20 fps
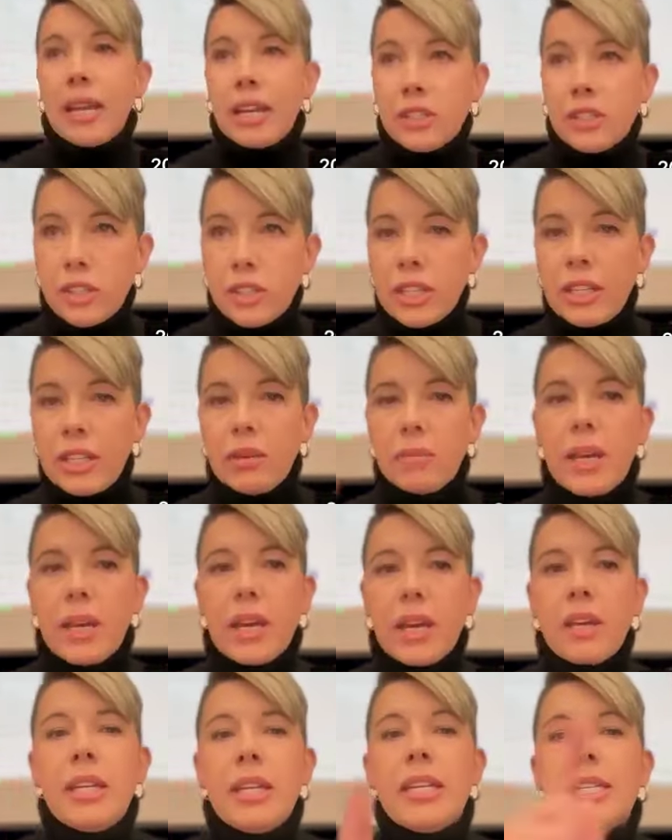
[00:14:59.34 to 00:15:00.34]
enter the
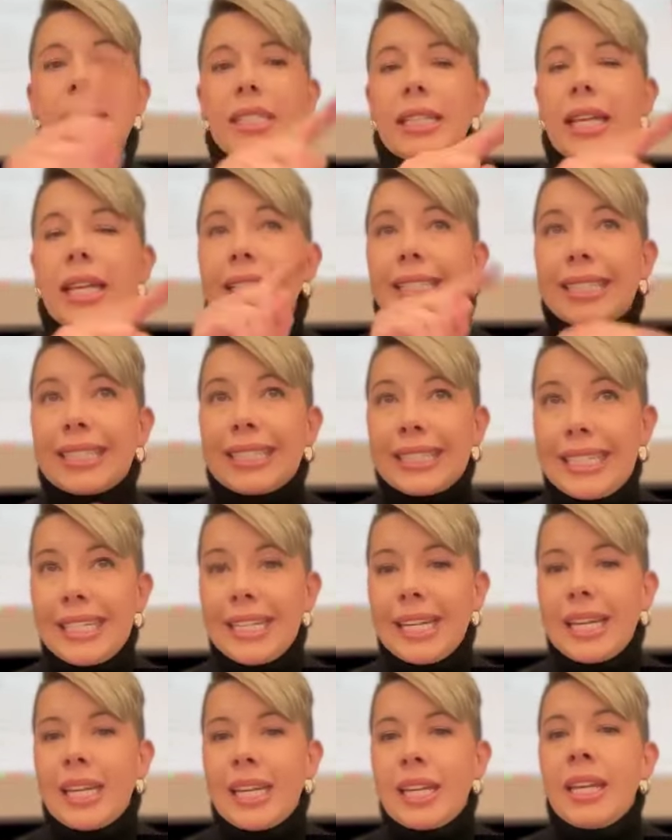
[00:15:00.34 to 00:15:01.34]
email, select
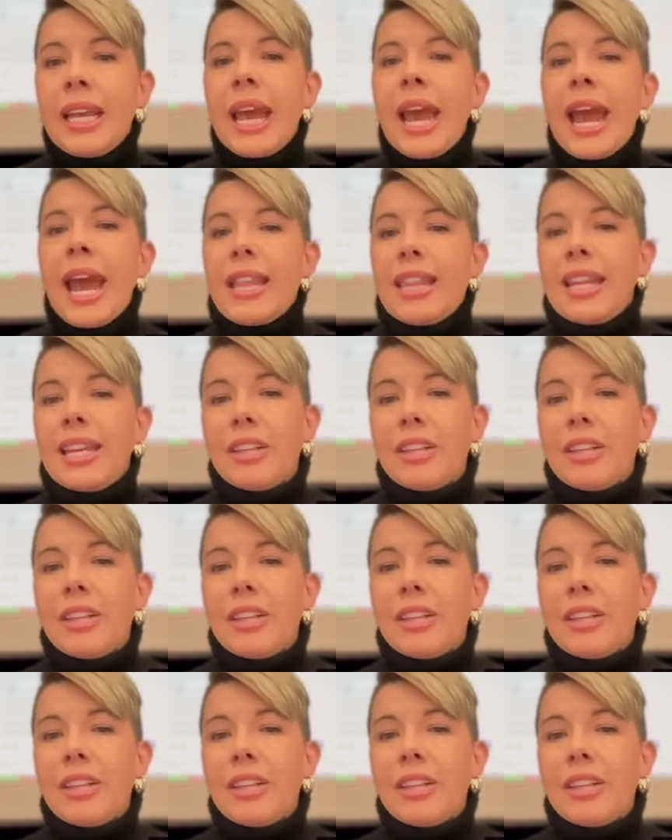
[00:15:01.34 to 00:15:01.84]
delete it, and